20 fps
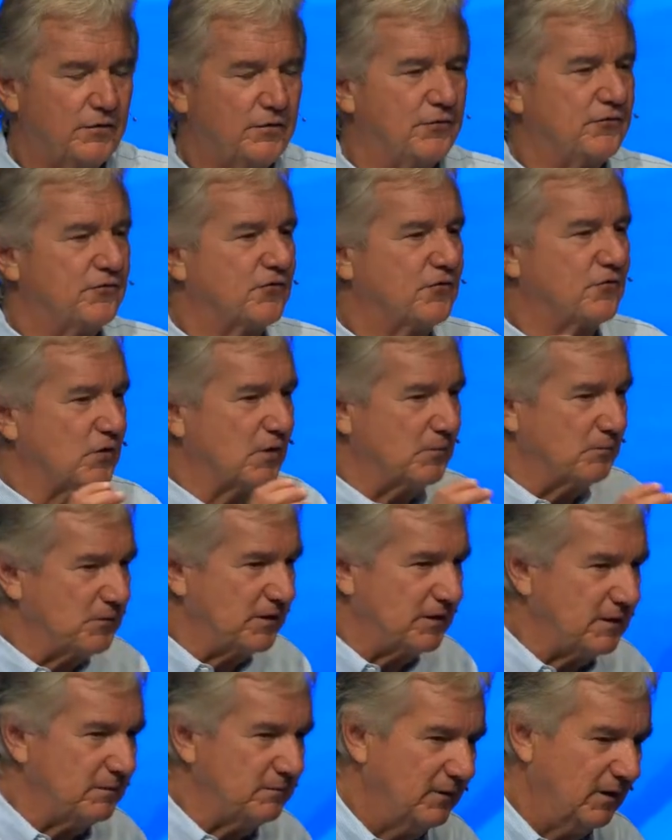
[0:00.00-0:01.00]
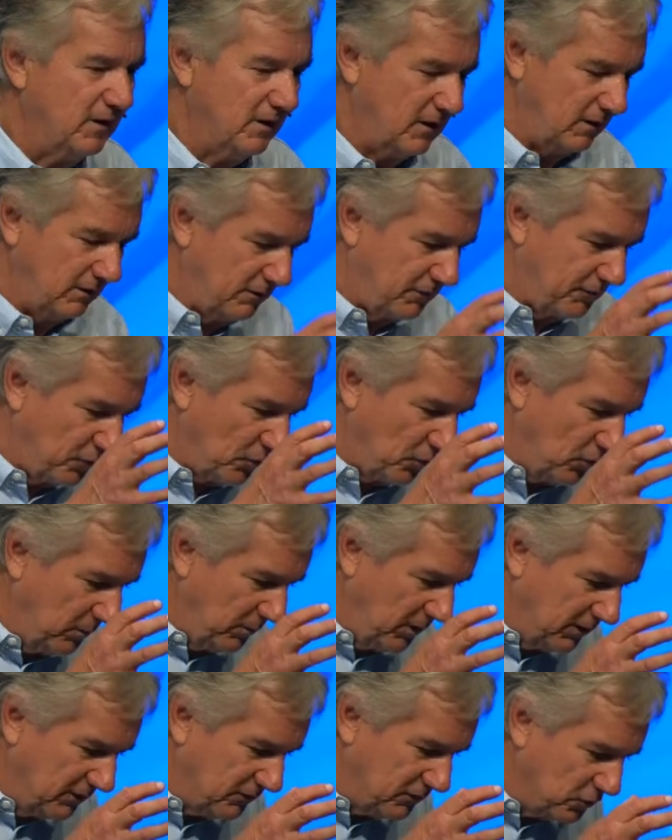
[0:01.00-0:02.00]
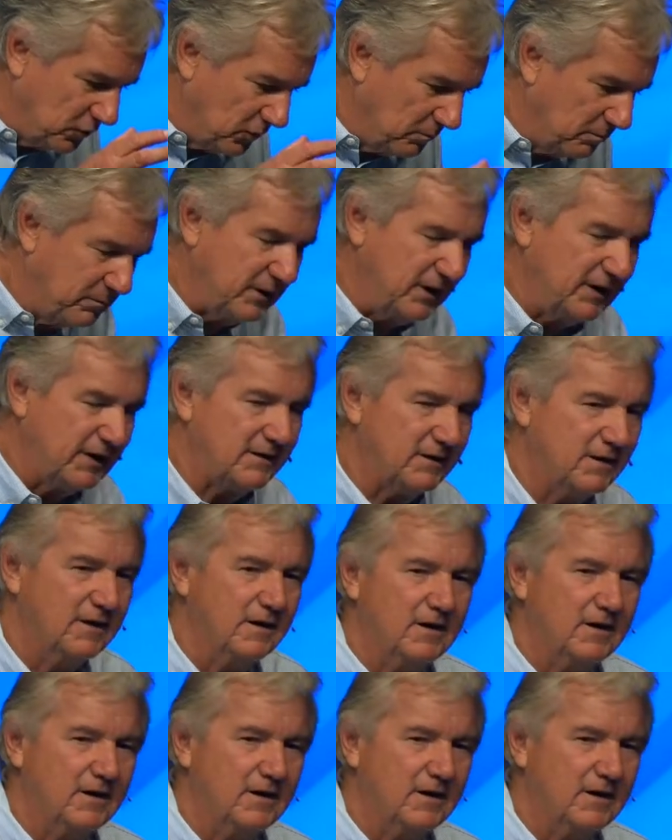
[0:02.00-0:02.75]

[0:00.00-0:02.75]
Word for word: stripped him, and threw him into a pit,